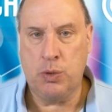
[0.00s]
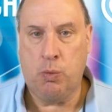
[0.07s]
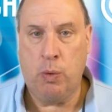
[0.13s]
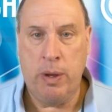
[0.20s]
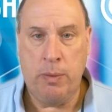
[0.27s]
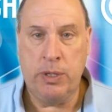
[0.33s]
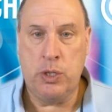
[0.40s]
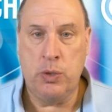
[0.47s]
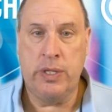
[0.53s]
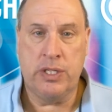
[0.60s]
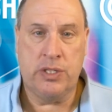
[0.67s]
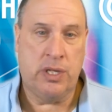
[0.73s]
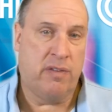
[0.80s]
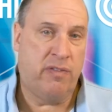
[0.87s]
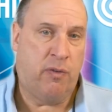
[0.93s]
we would do
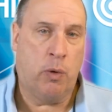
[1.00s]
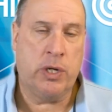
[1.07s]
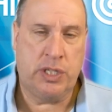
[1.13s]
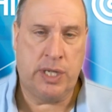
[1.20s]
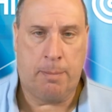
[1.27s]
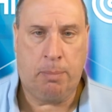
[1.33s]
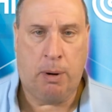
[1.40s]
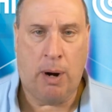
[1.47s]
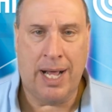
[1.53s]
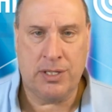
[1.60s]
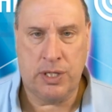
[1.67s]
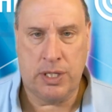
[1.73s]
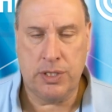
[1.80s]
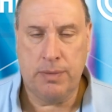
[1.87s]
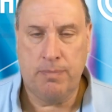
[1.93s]
this in a four-step
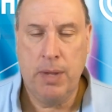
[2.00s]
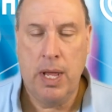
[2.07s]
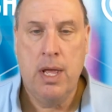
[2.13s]
process.